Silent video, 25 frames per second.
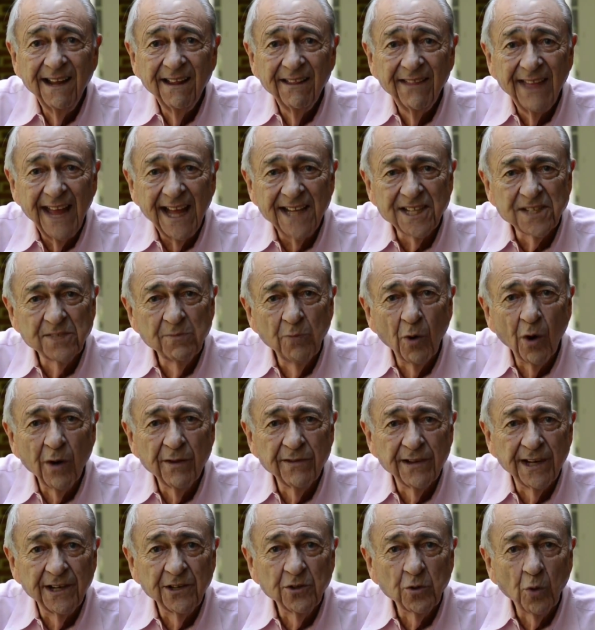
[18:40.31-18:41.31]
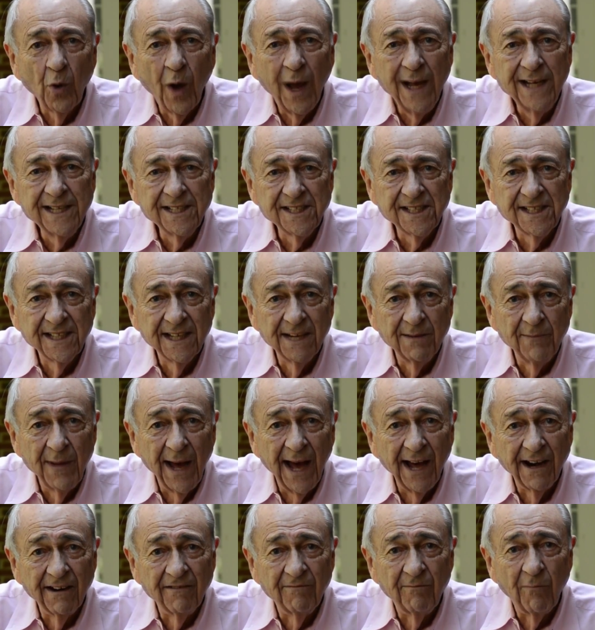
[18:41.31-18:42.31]
That's more than twice the
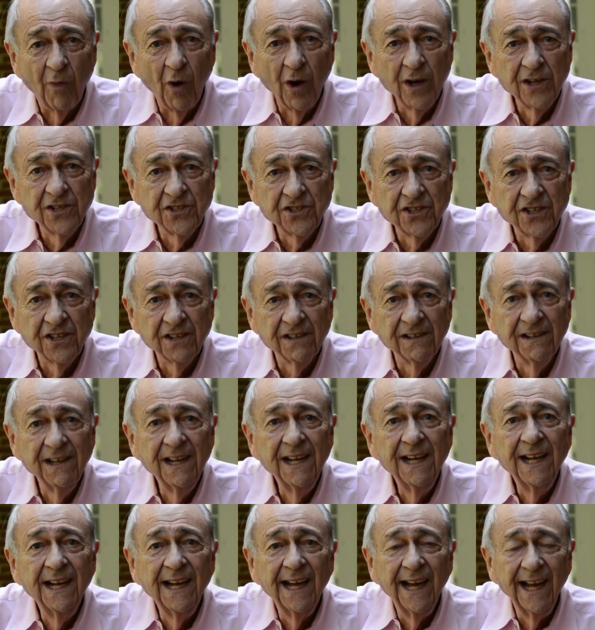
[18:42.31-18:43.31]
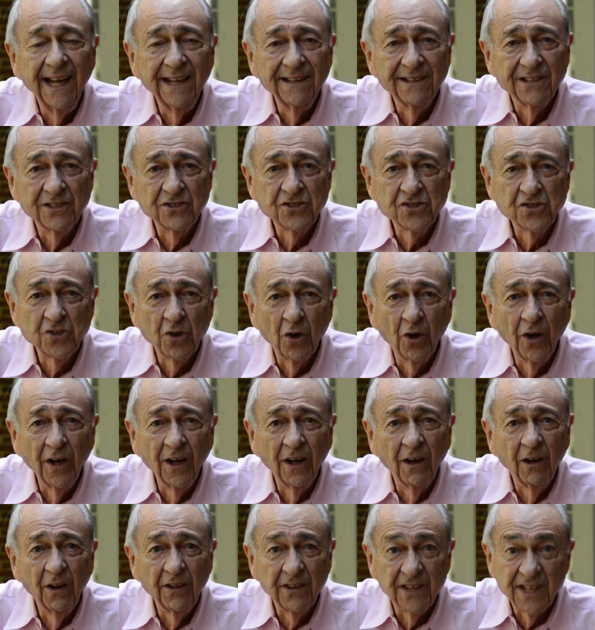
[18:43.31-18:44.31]
amount of moisture in the
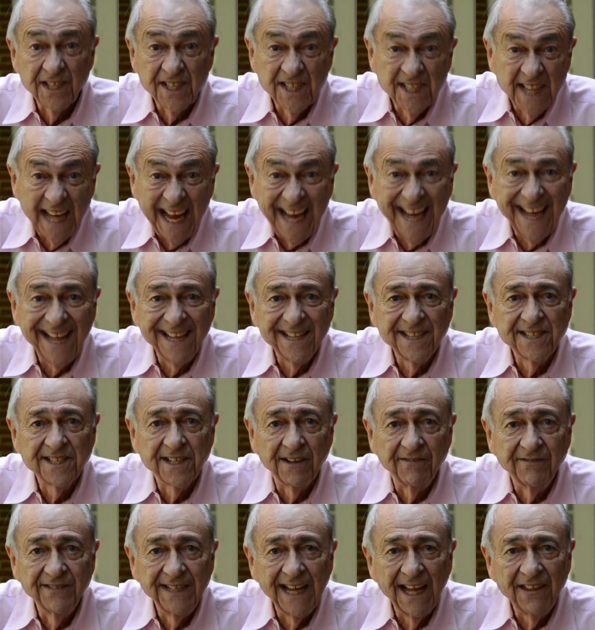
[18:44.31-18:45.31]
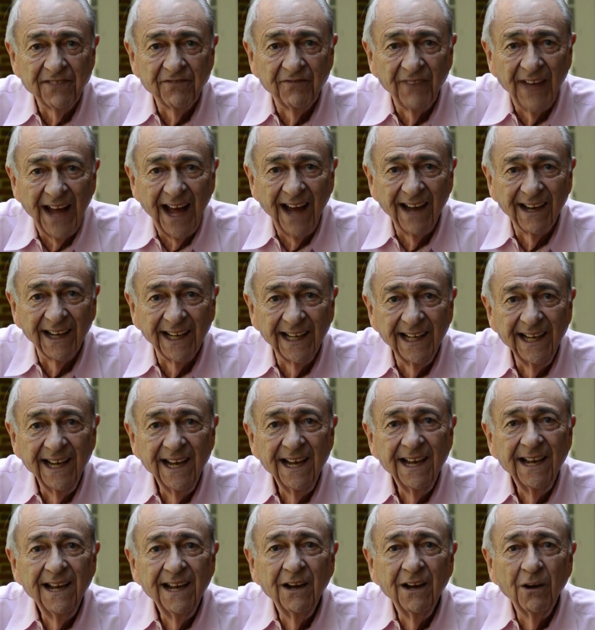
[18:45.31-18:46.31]
soil, the sands of Death Valley,
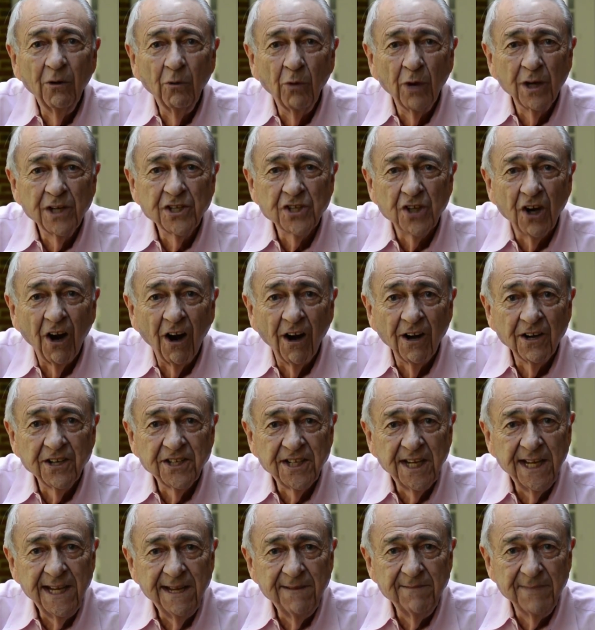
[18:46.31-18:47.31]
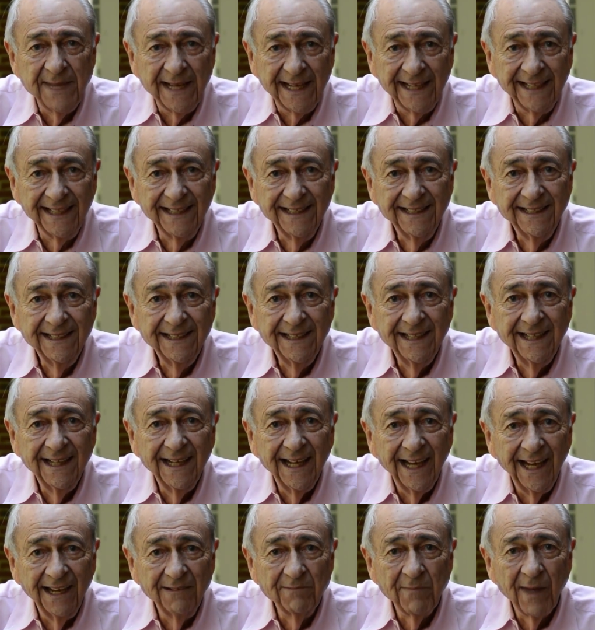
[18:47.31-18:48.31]
which are teeming
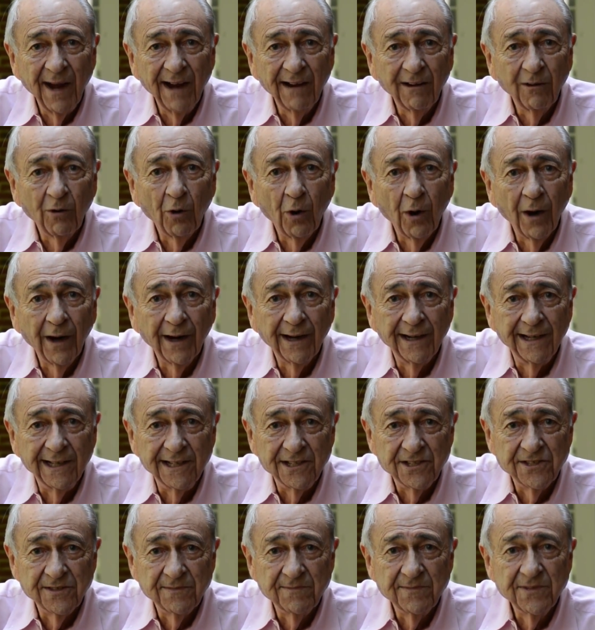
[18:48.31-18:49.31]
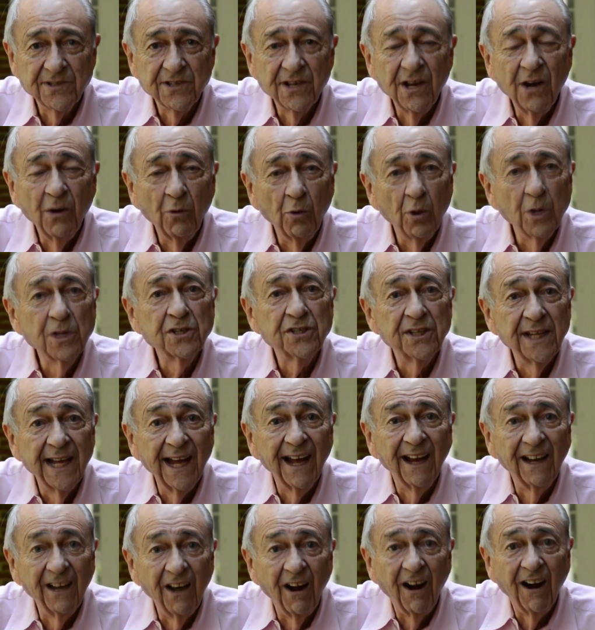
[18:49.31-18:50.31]
in microorganisms, which the
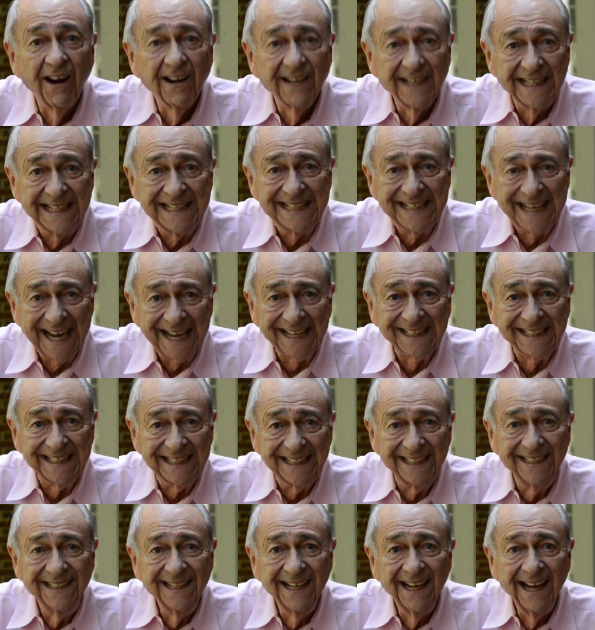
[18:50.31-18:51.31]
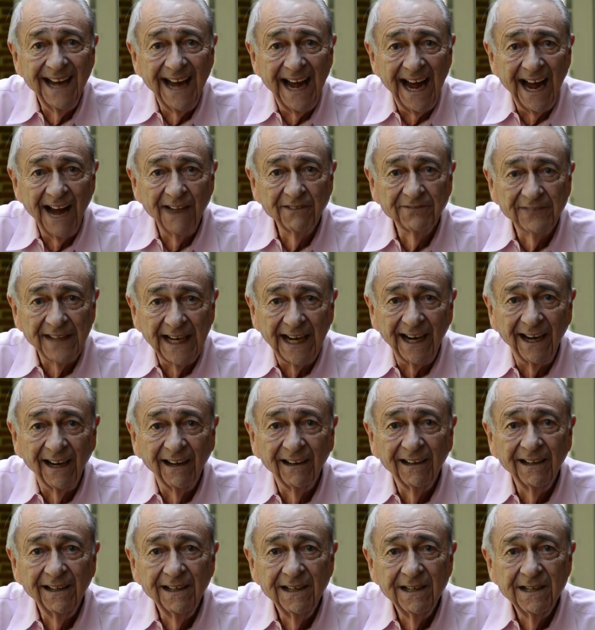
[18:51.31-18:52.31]
LR detected out
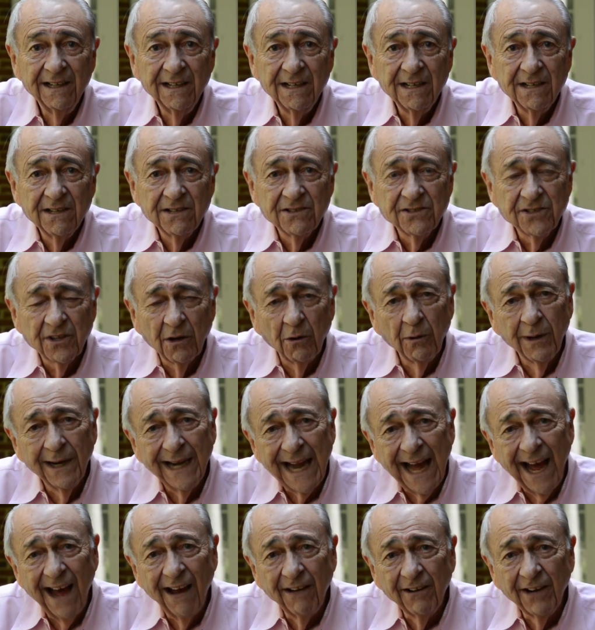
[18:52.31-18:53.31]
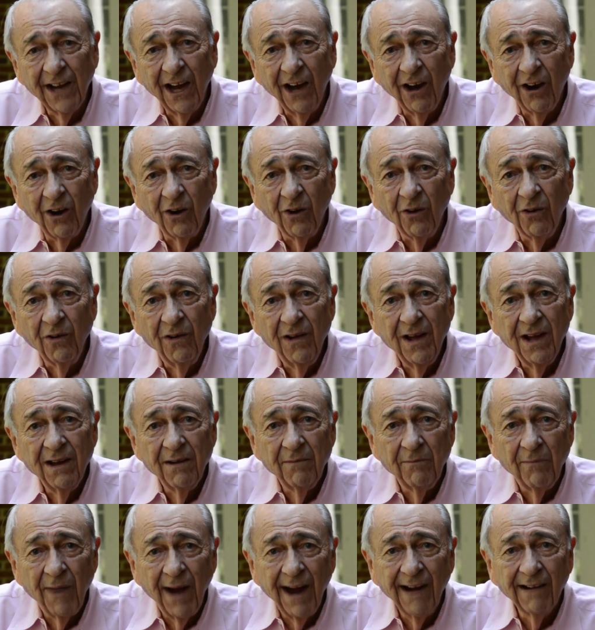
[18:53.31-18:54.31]
there. So we now know
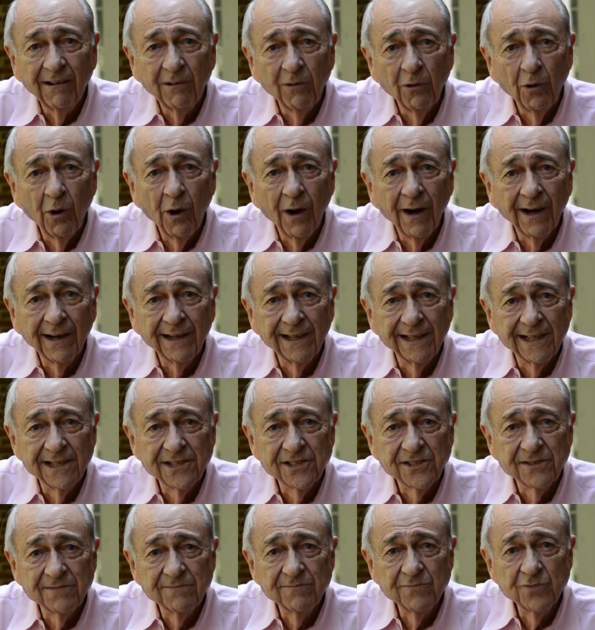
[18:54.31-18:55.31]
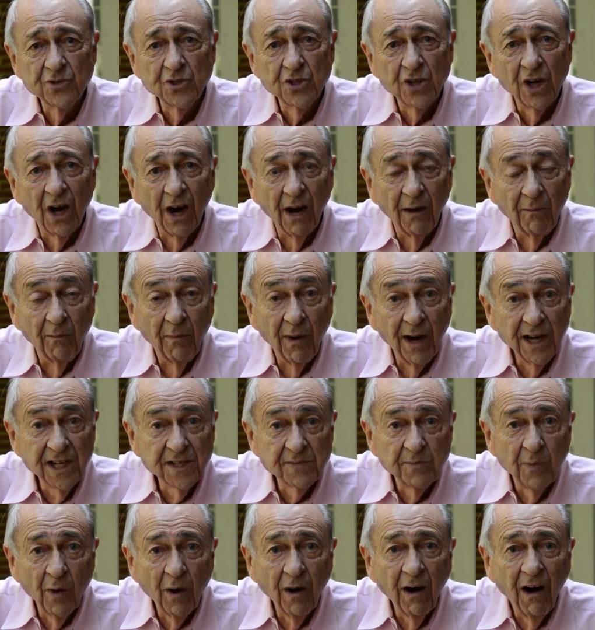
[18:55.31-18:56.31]
microorganisms are
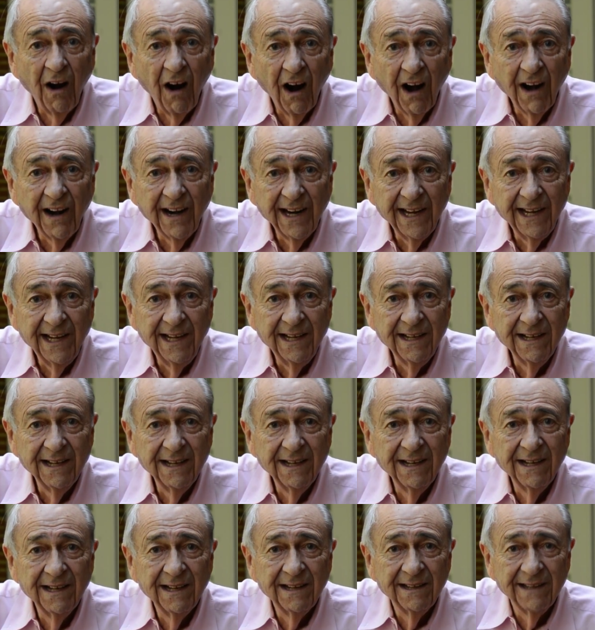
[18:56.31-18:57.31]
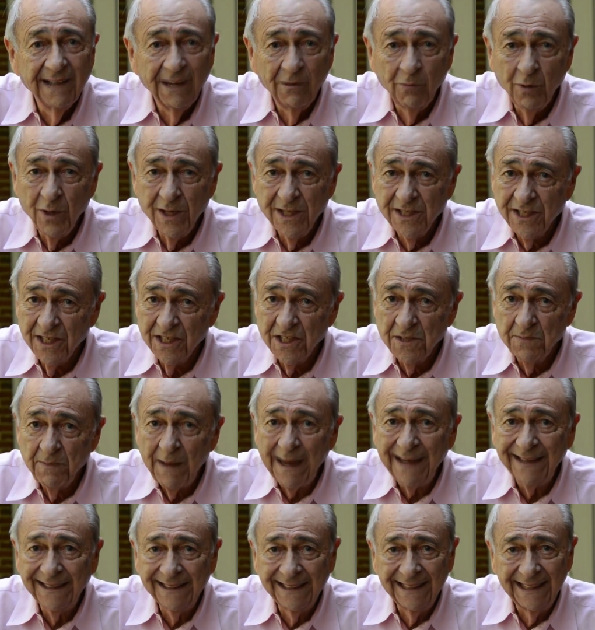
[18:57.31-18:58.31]
much more hardy than we
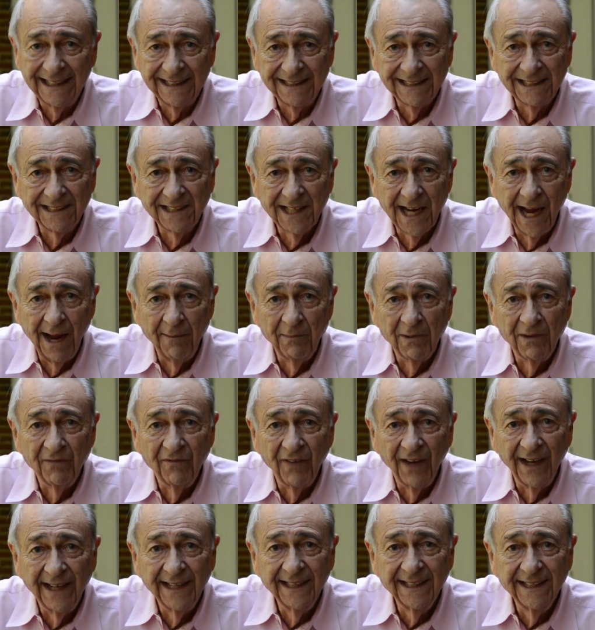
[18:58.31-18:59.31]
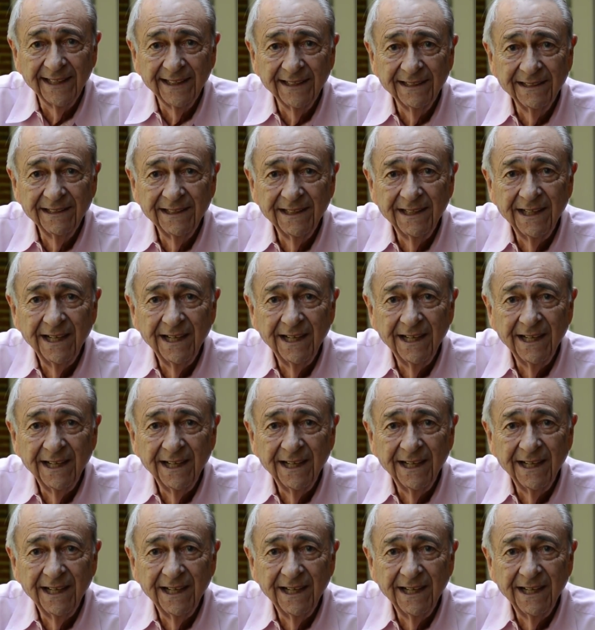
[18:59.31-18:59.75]
suspected at the time of Viking.